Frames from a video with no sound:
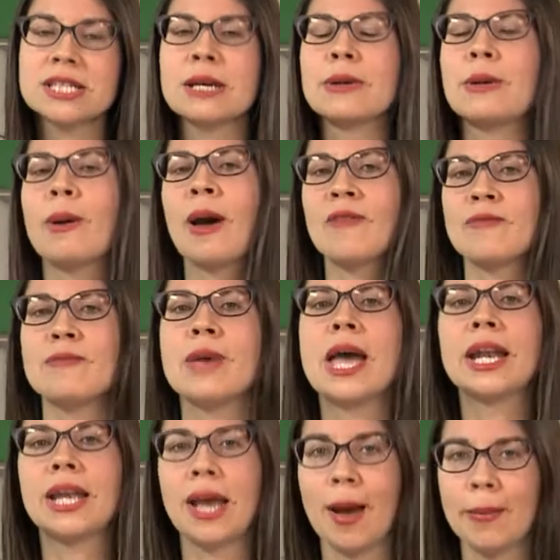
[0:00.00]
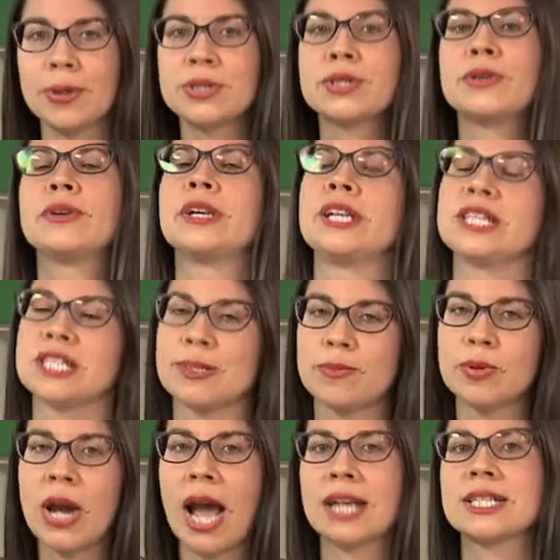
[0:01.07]
So you have many opportunities to
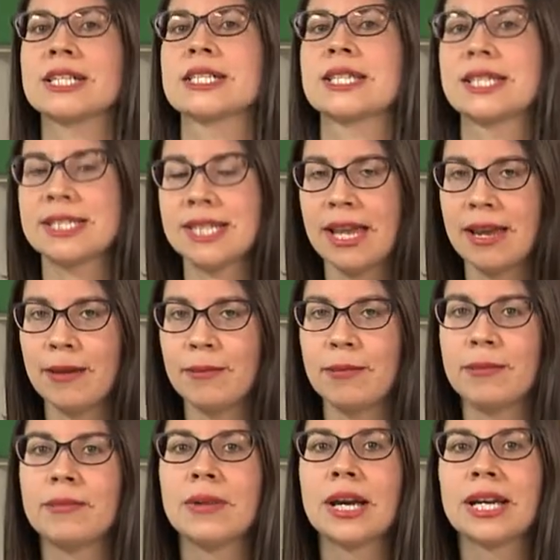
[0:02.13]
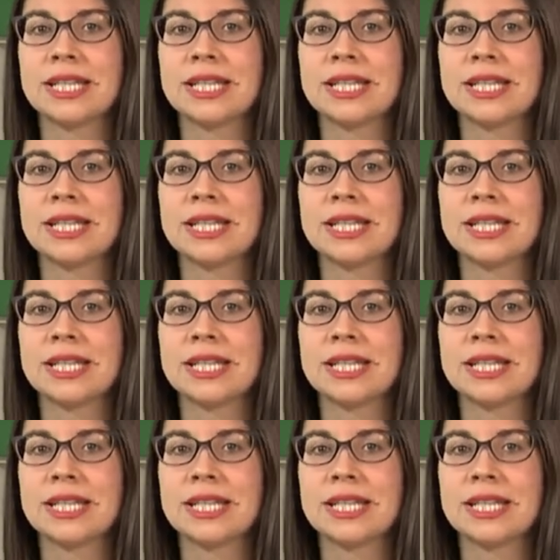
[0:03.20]
practice the same